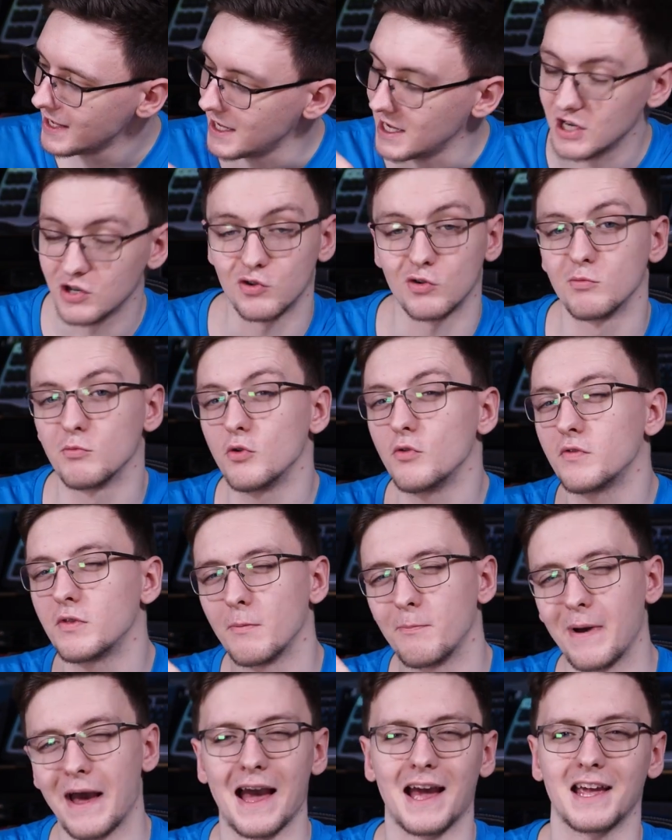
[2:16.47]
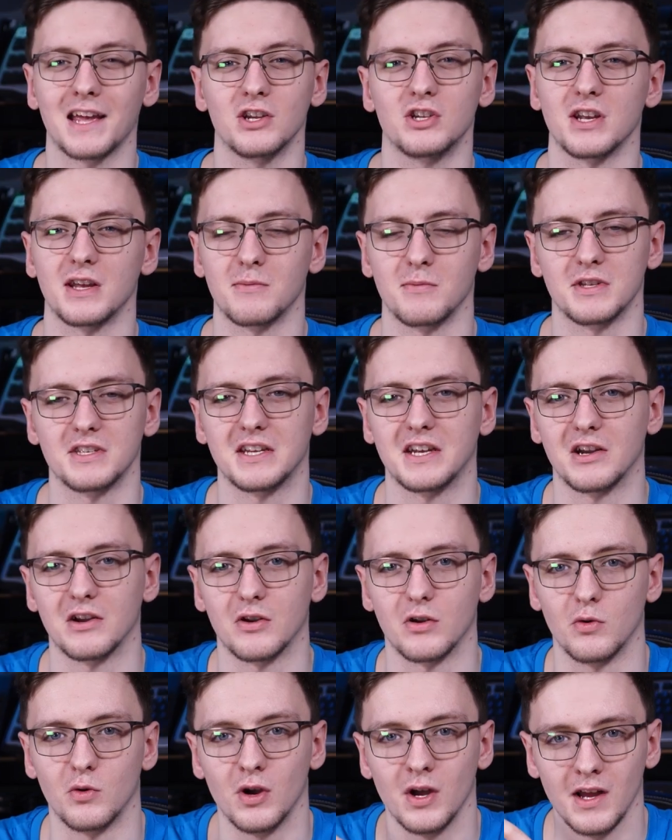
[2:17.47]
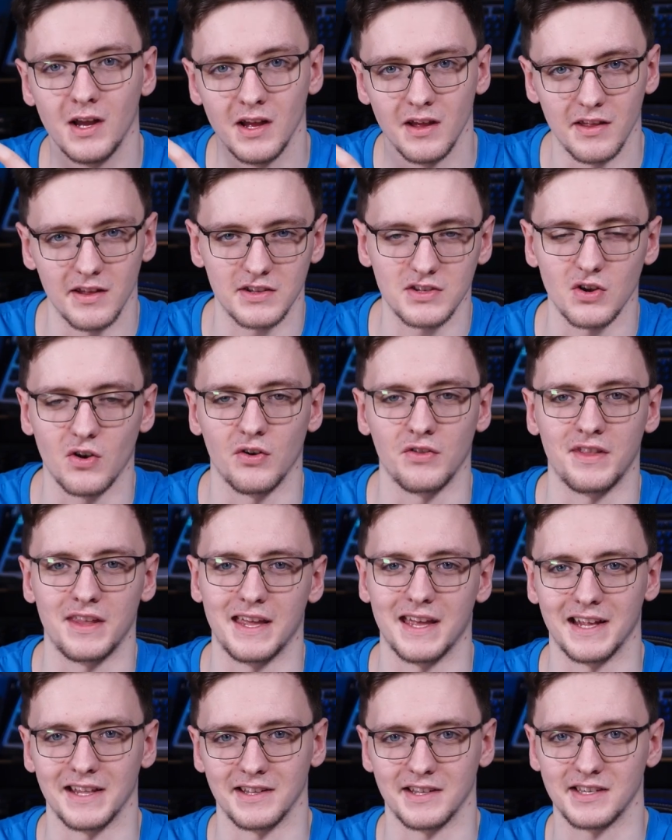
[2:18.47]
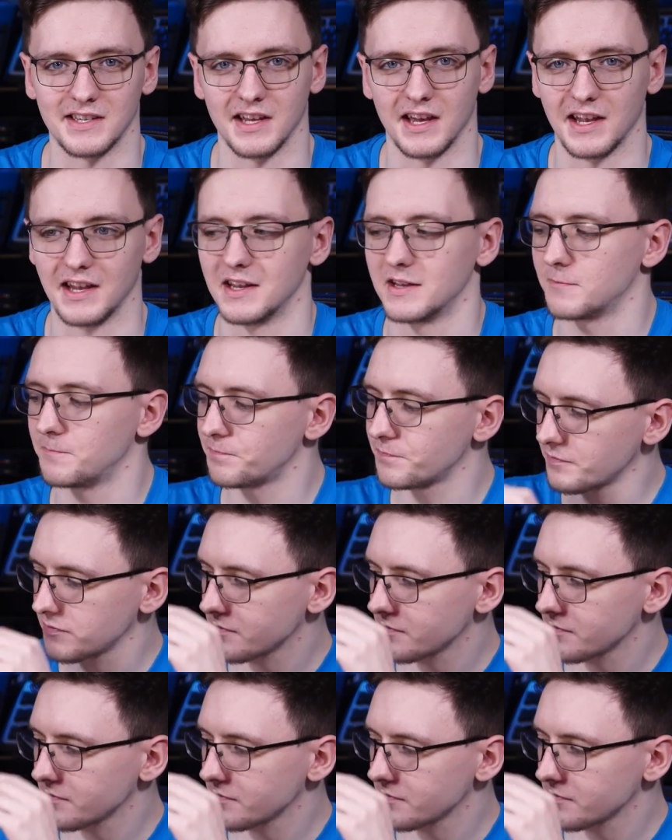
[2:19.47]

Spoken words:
is remove the packaging material that's on the inside.